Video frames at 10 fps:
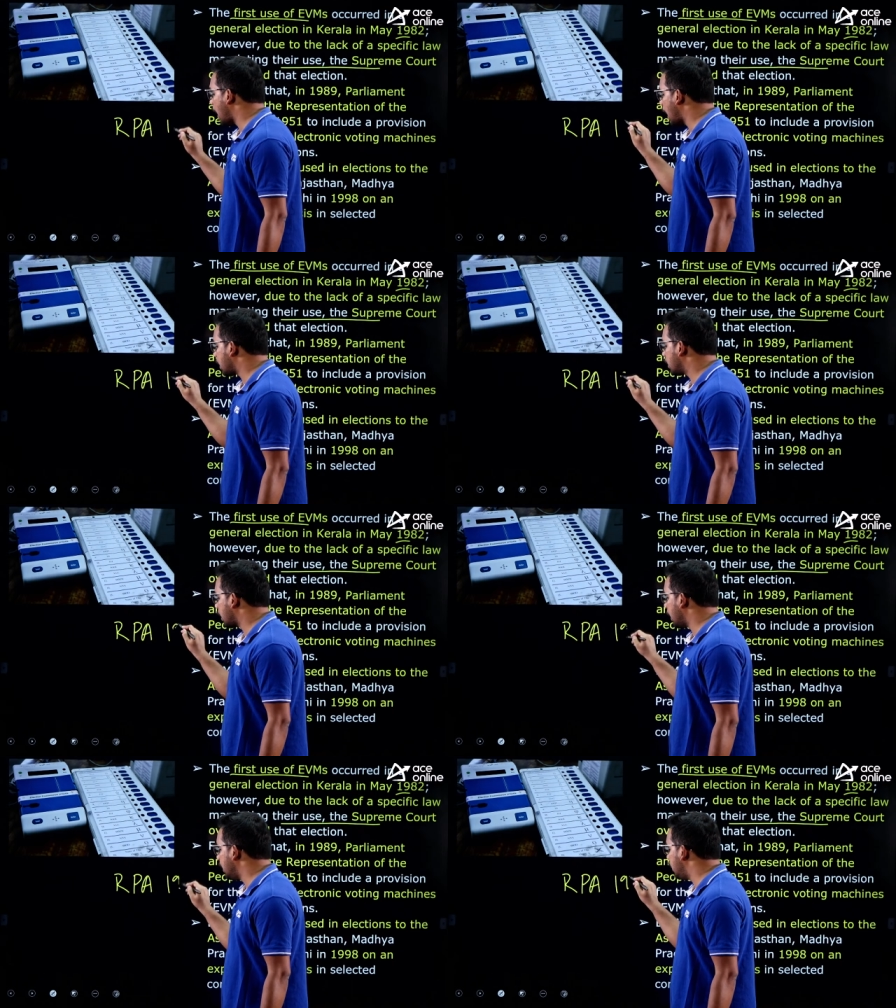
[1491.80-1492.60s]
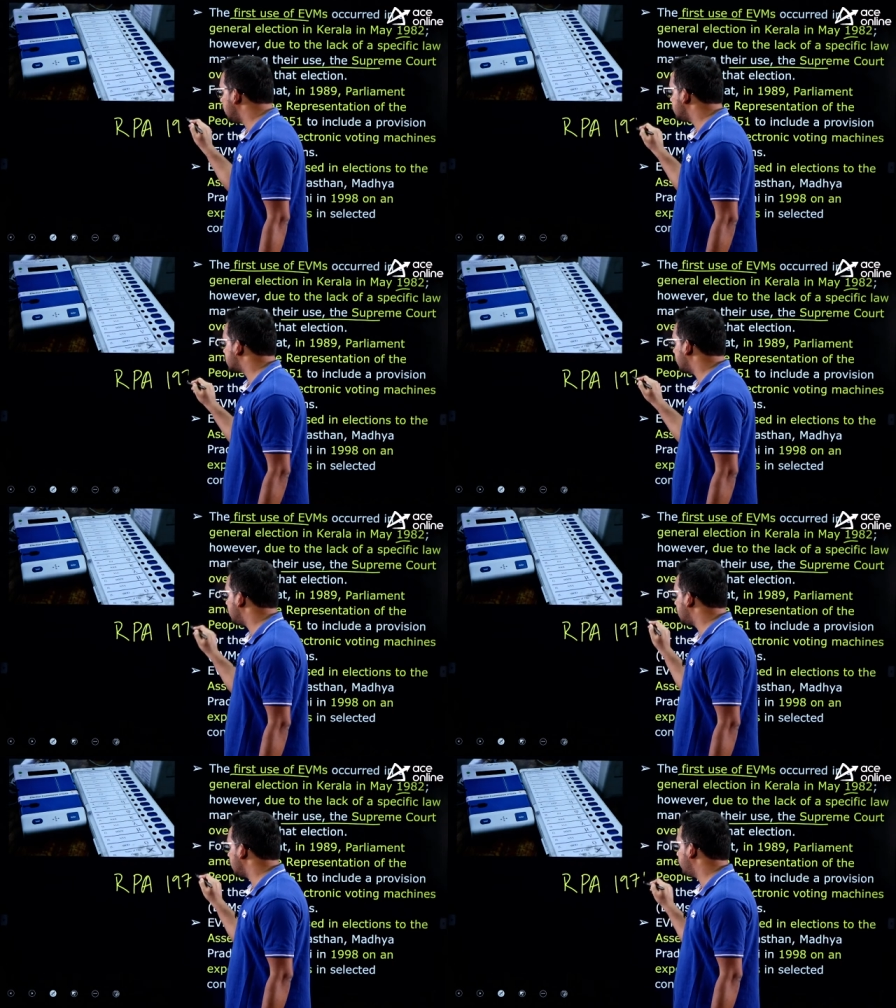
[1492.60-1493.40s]
Act
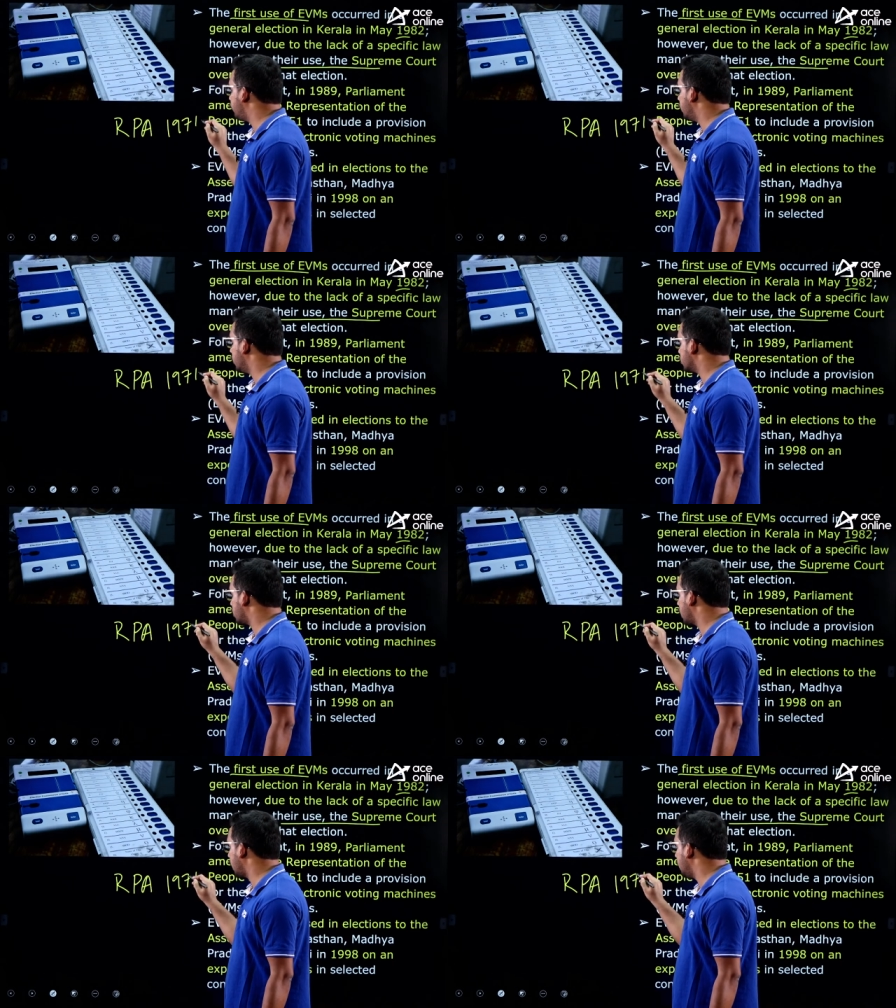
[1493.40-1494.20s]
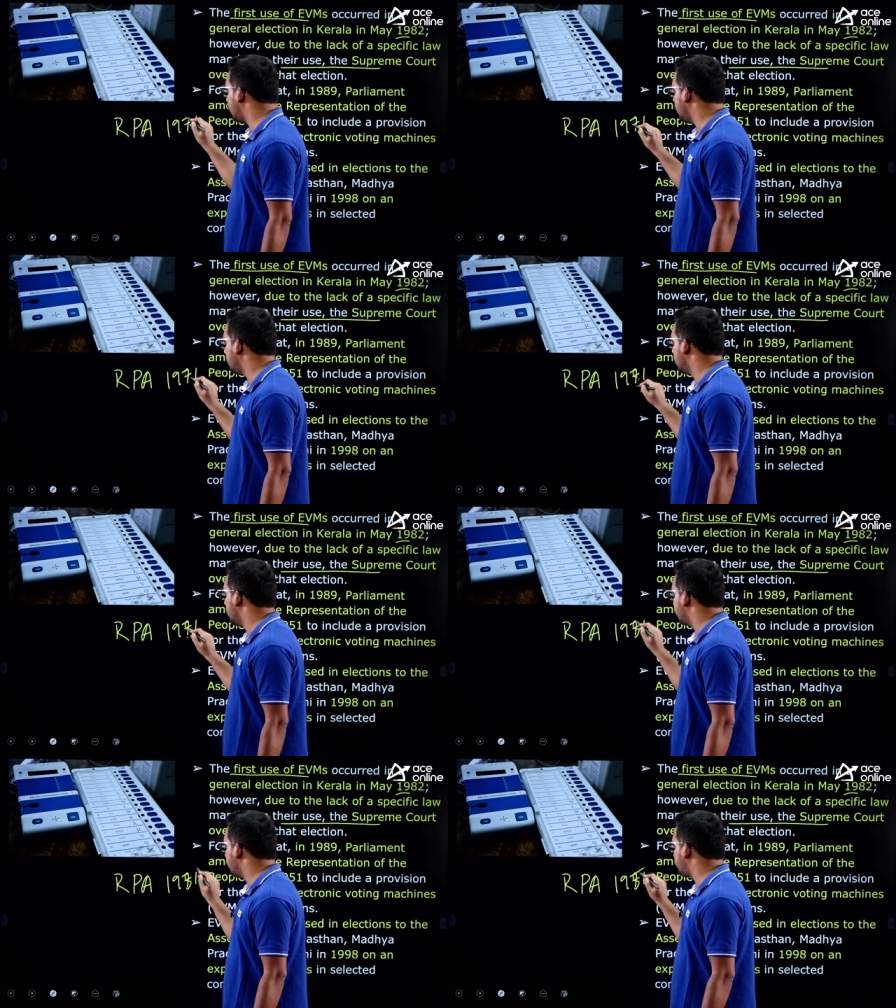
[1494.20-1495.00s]
1970 oh uh, sorry
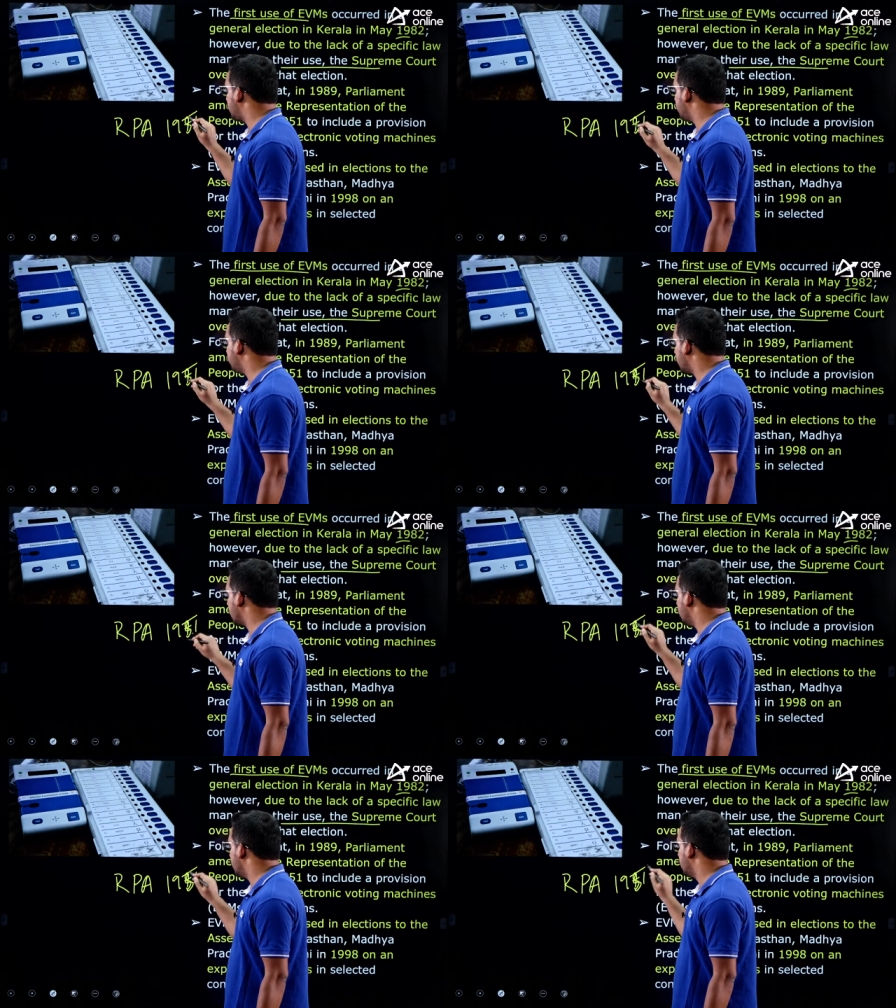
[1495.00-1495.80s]
1951